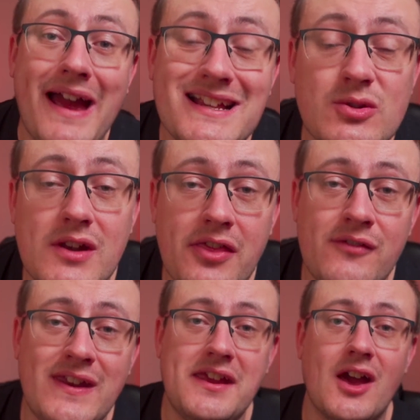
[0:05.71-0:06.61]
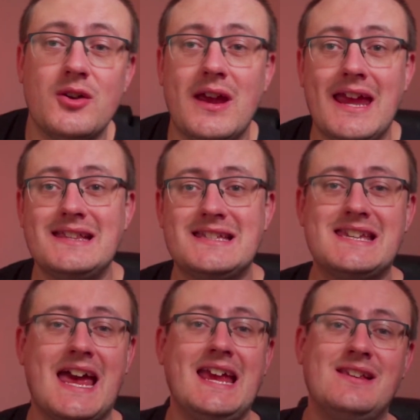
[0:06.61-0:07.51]
back to another video. In
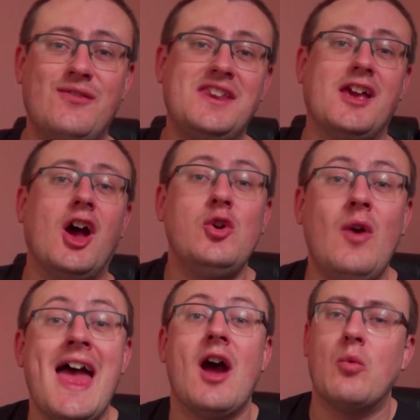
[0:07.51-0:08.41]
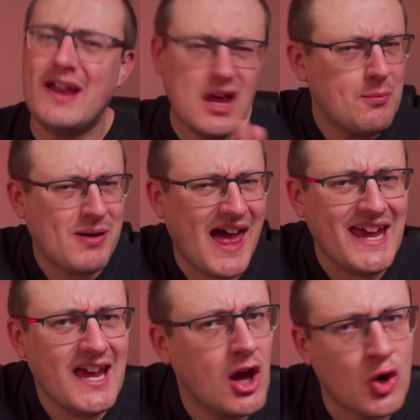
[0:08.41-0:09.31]
today's video, we're gonna
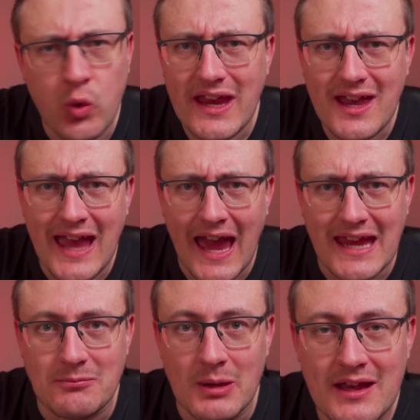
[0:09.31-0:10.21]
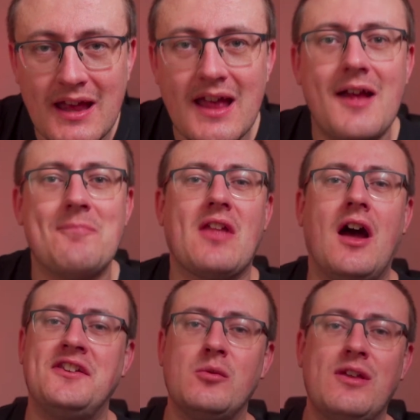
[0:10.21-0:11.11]
play a quick game.
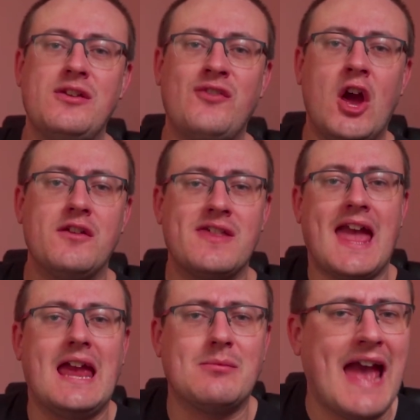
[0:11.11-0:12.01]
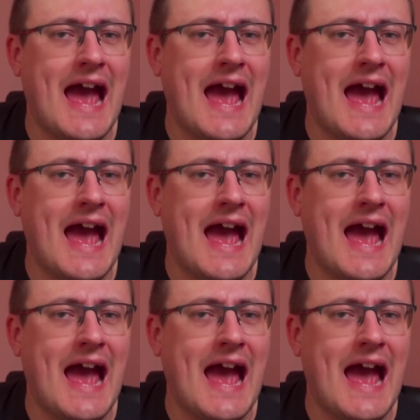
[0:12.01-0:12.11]
I don't know whether you've heard of the game